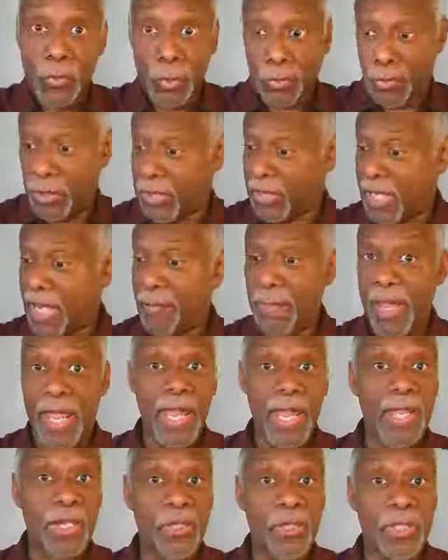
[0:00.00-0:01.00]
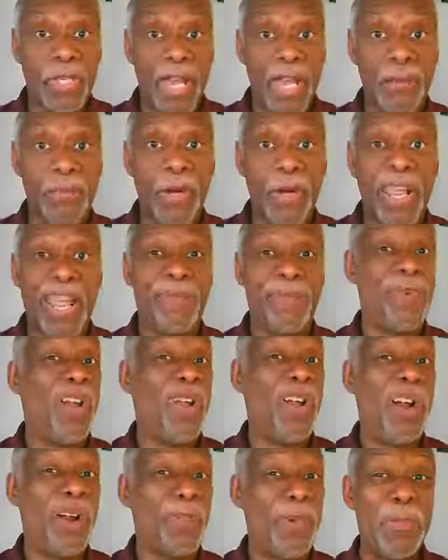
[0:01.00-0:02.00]
were the same age as Abraham,
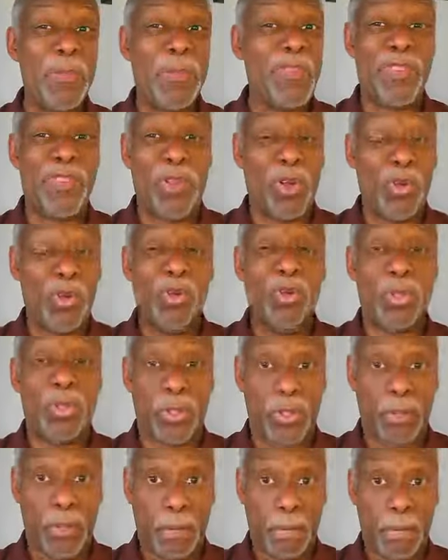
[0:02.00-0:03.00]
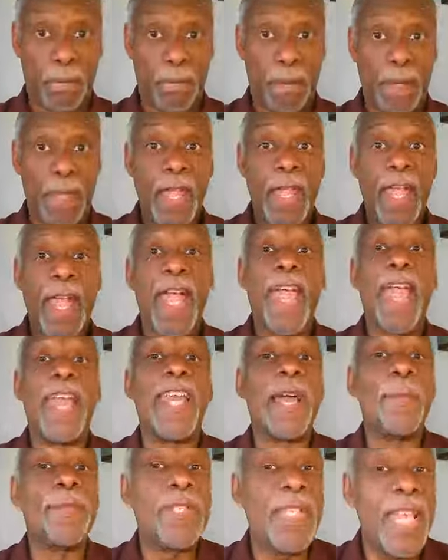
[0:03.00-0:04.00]
or maybe even older.
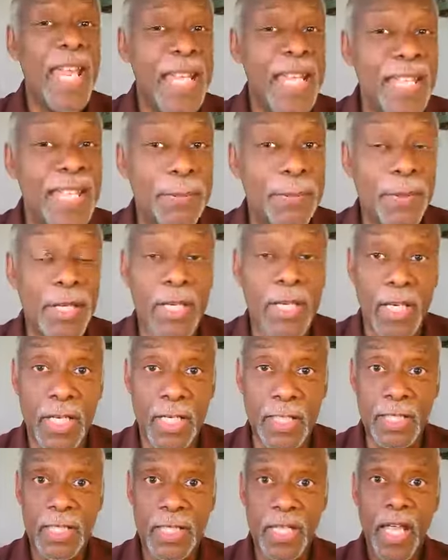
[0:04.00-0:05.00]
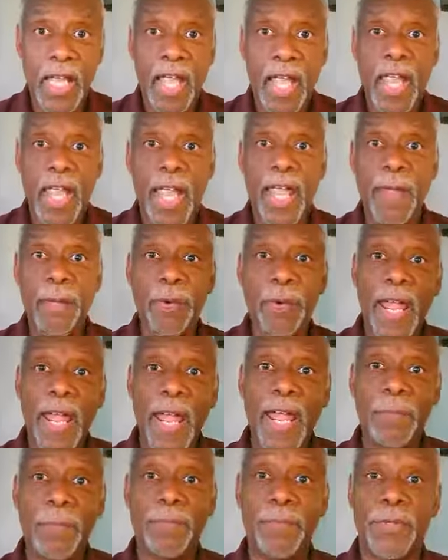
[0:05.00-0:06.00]
And I'm saying this because
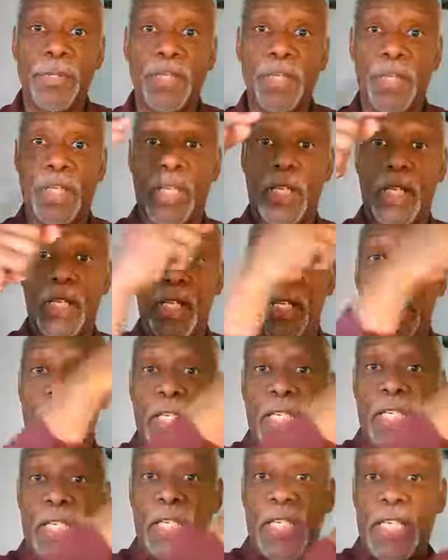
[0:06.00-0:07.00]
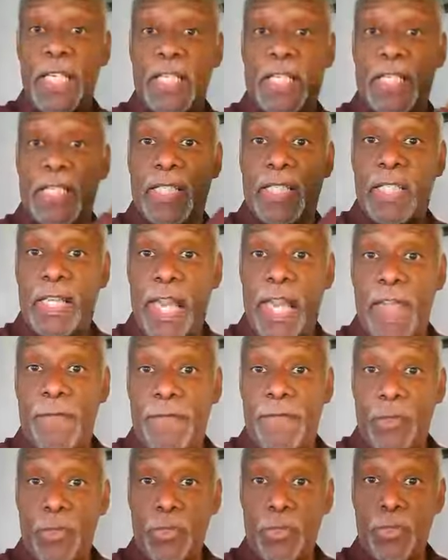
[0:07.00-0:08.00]
Abraham's nieces and
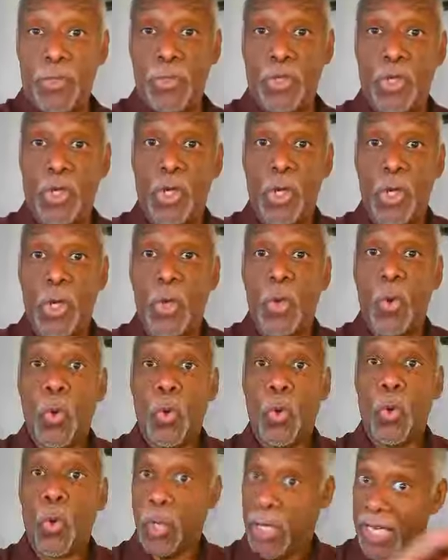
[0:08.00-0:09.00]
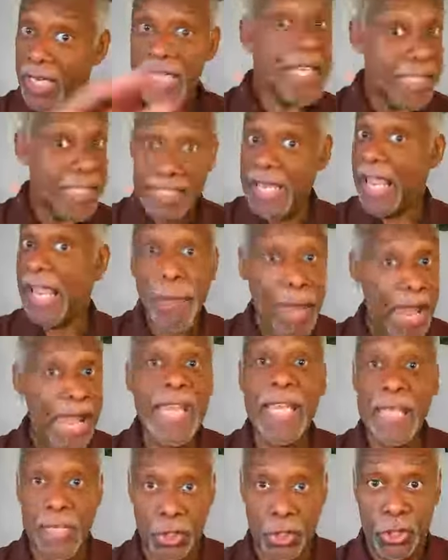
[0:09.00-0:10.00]
nephews were his same
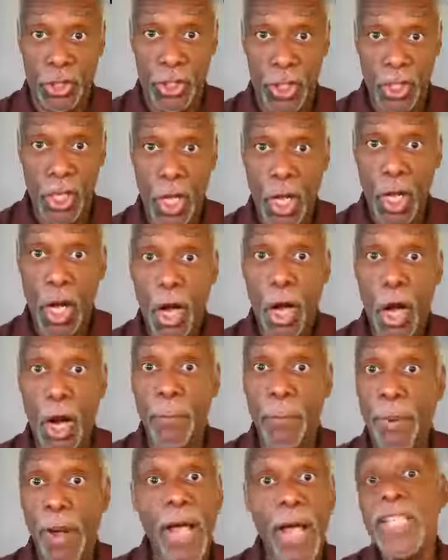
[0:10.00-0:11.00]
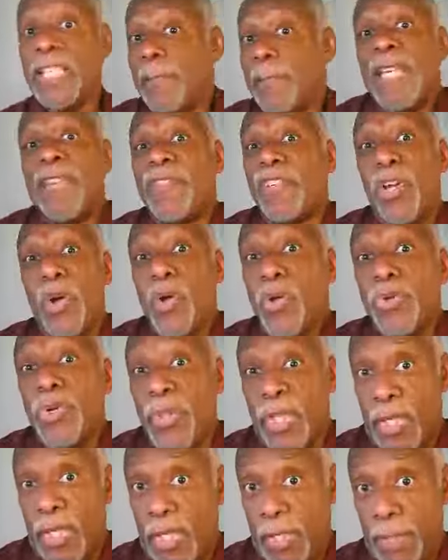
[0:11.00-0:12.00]
age, or possibly even older
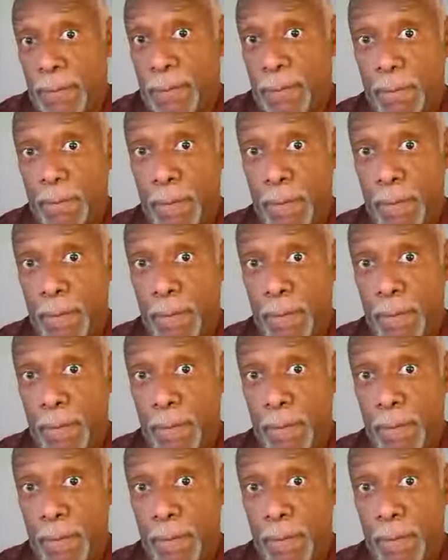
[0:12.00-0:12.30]
than him.